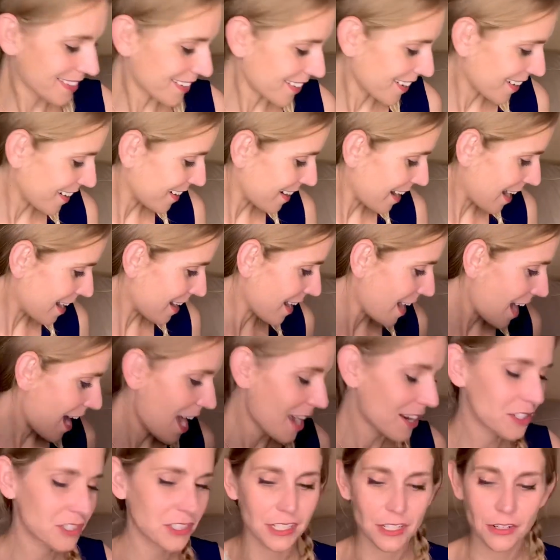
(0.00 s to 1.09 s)
skirt, and I
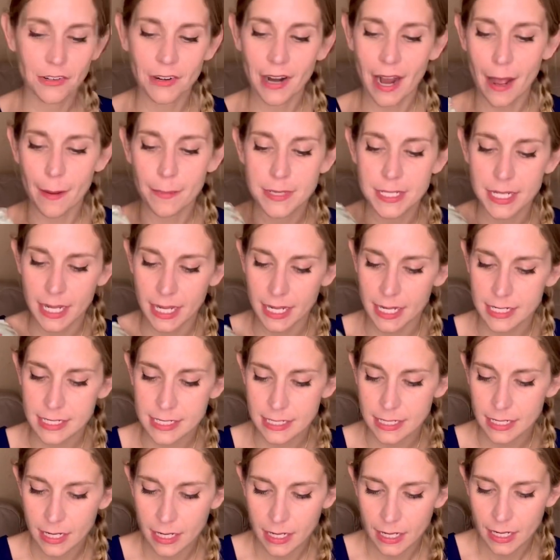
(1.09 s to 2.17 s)
actually grabbed
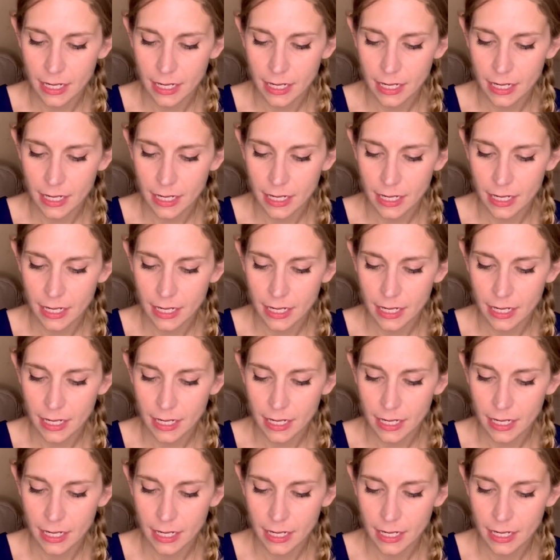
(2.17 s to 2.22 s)
it